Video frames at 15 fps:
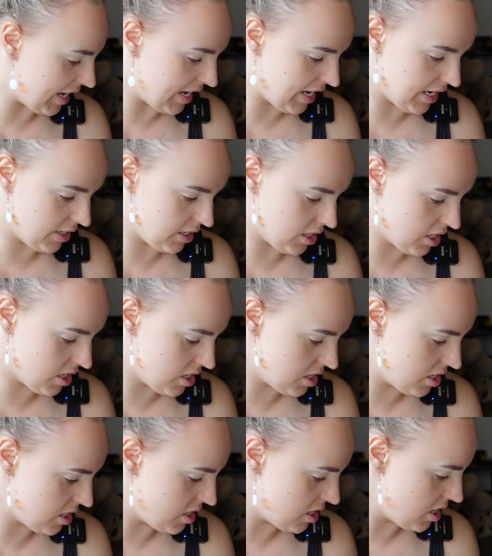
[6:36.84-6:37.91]
in
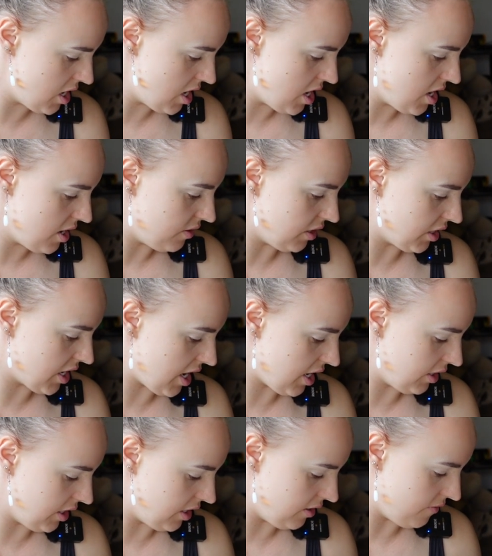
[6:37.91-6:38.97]
the
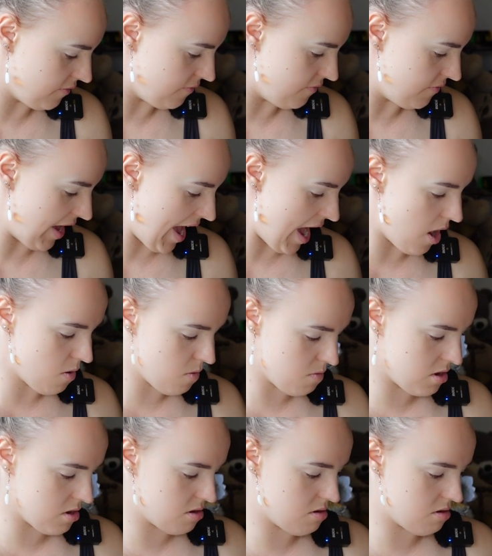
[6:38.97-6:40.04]
color Vow,